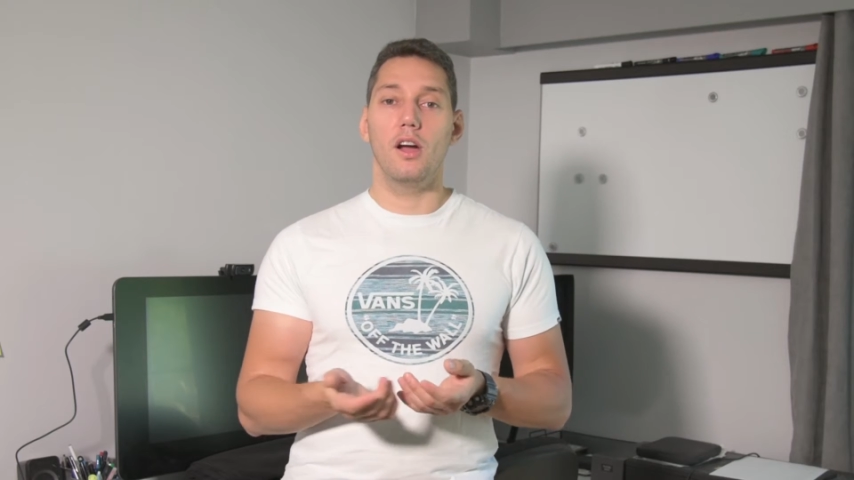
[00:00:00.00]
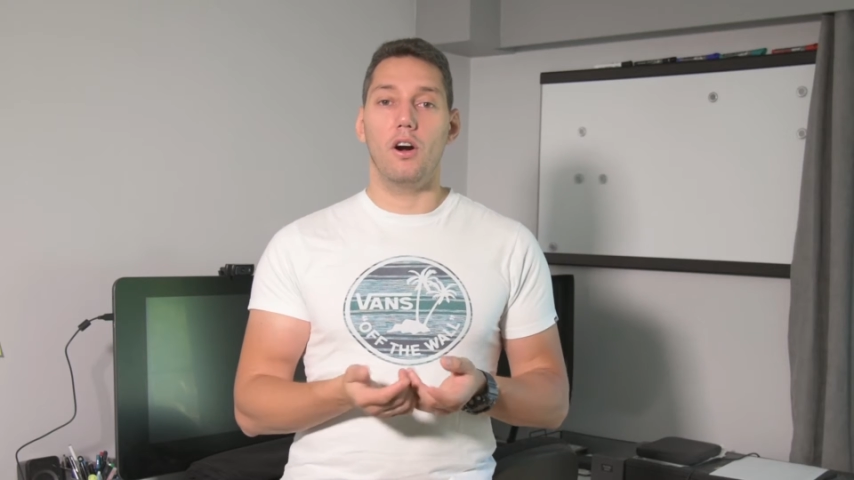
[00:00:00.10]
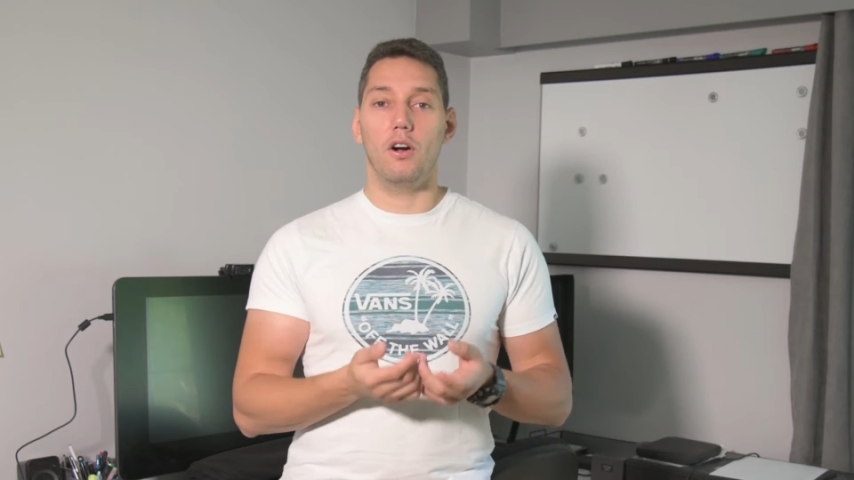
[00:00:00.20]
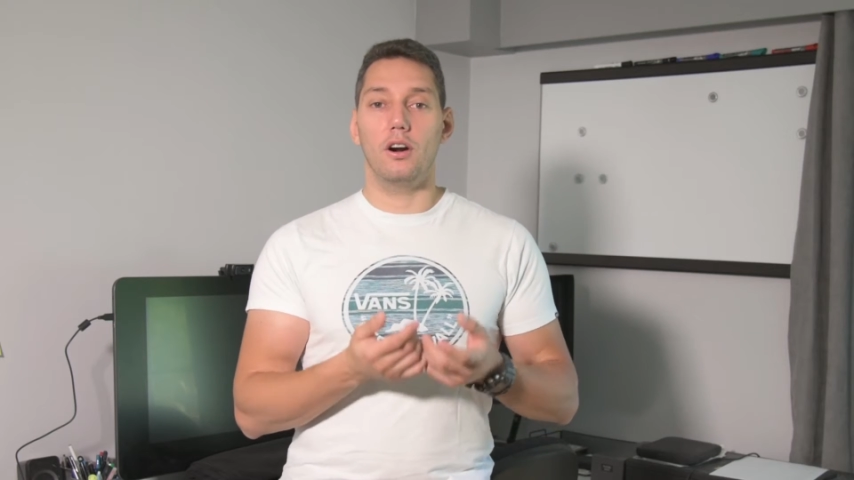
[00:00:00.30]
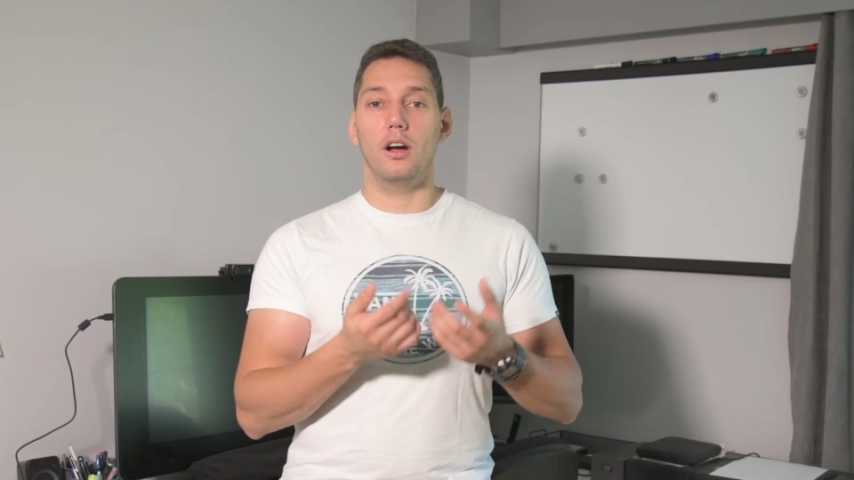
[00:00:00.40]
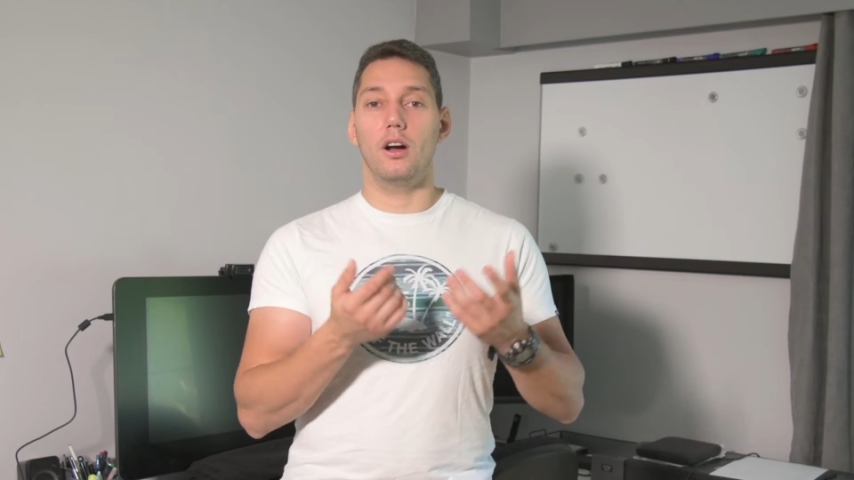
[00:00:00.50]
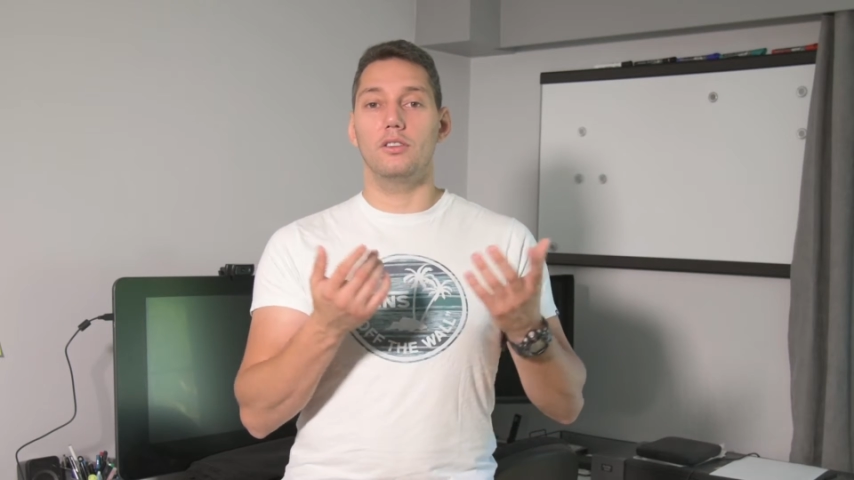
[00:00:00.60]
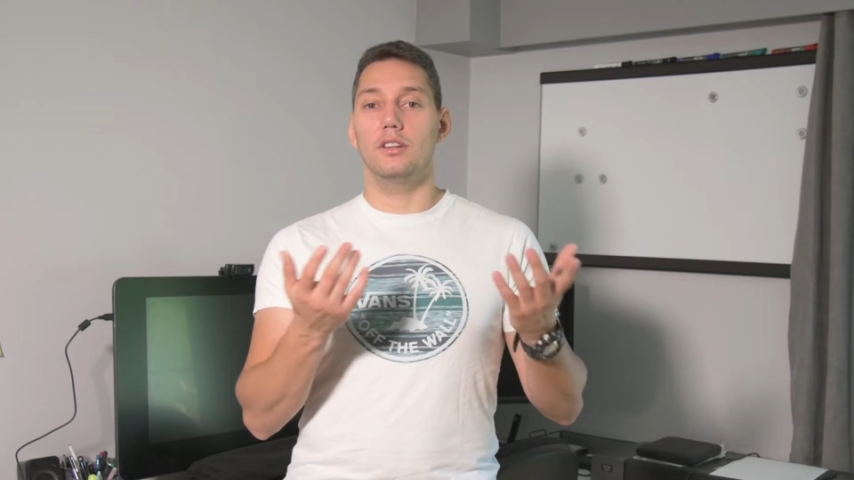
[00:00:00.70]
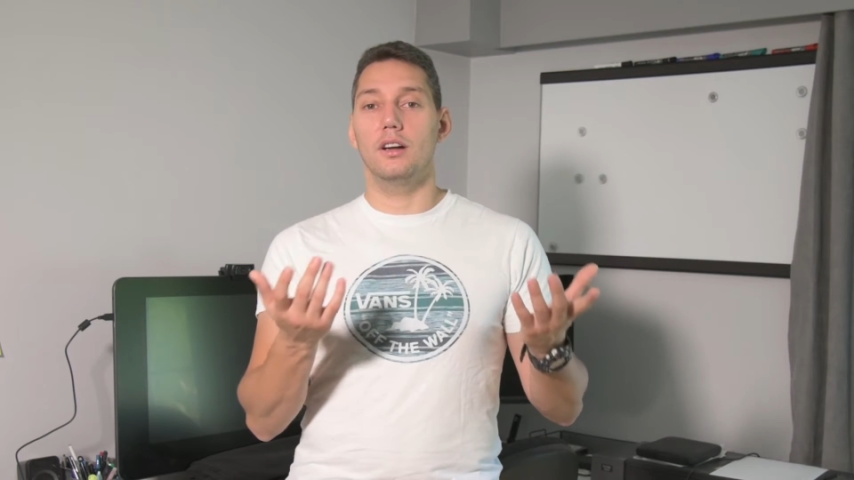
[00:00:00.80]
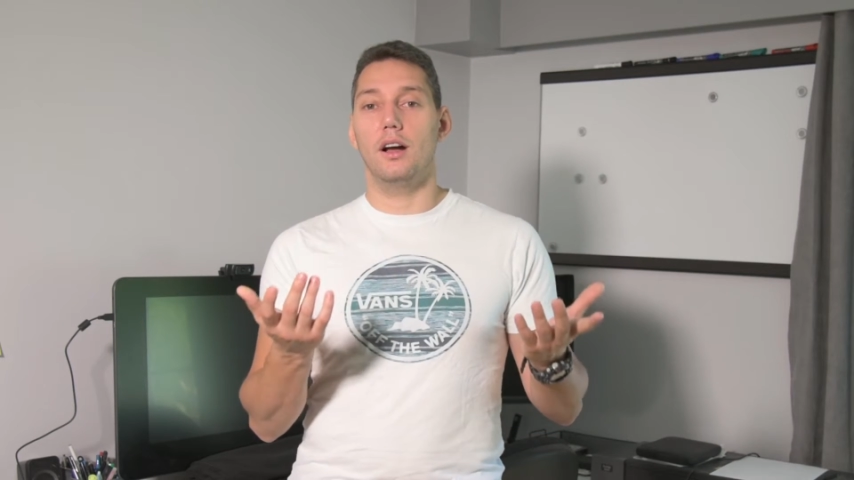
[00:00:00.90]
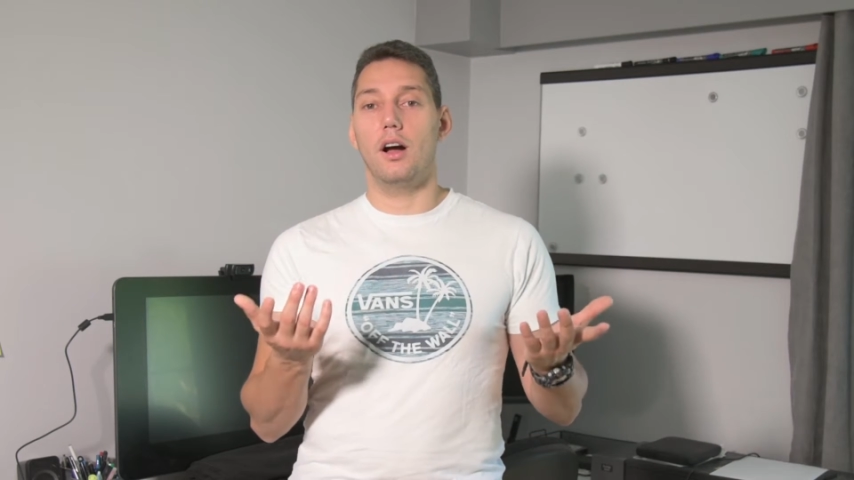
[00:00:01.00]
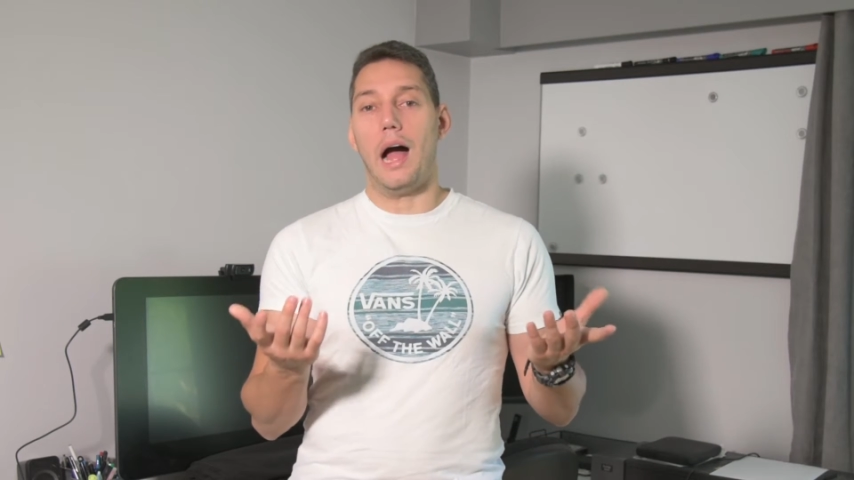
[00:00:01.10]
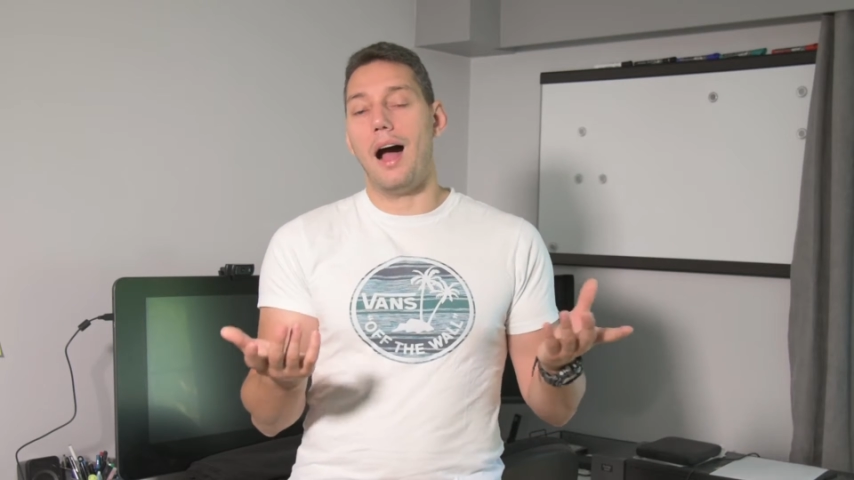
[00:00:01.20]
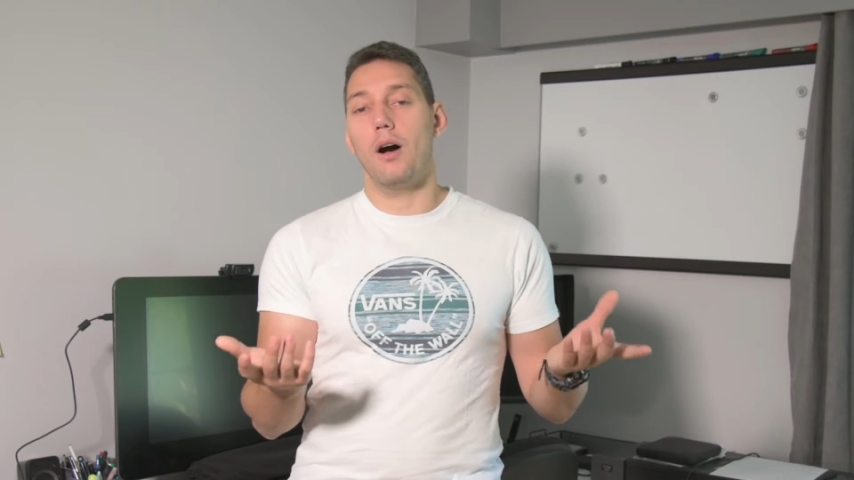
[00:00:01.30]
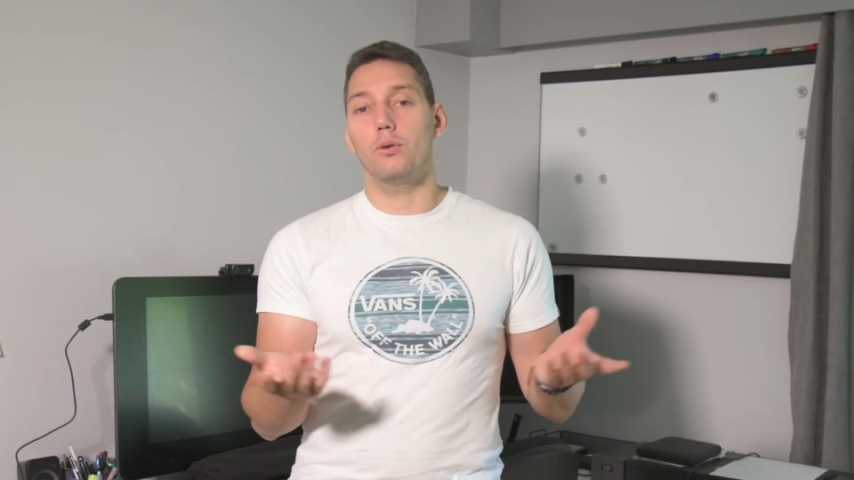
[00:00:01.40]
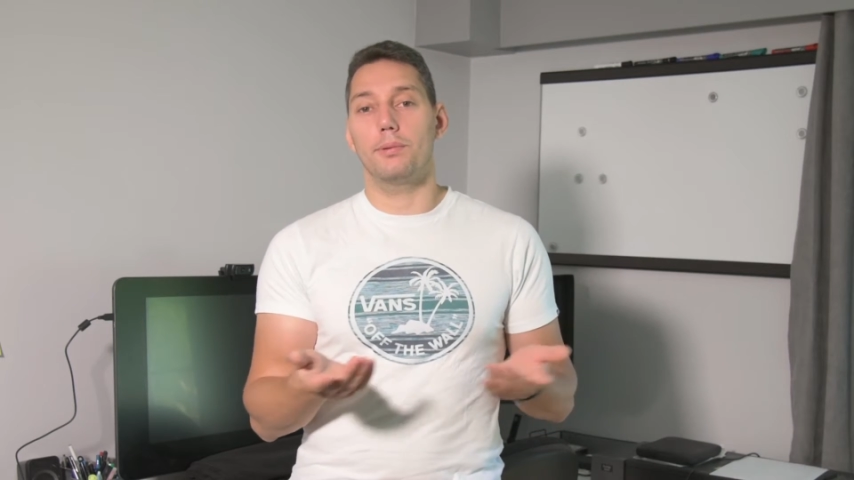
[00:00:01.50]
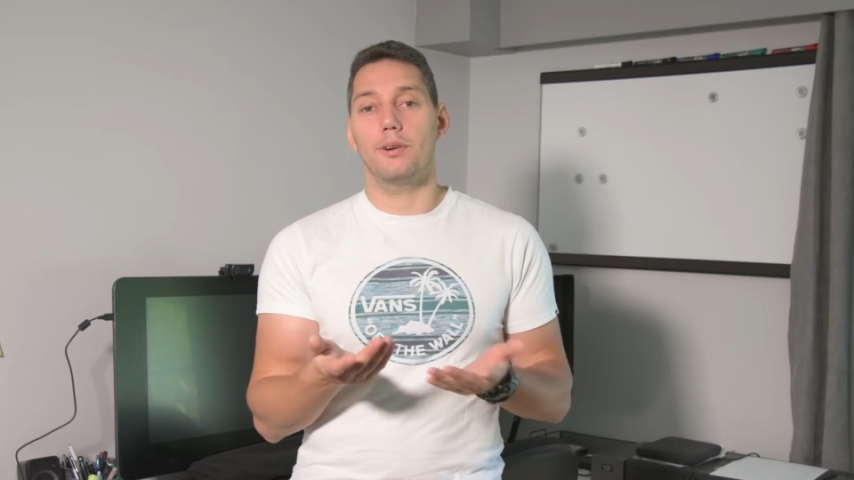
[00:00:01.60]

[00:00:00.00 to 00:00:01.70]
or how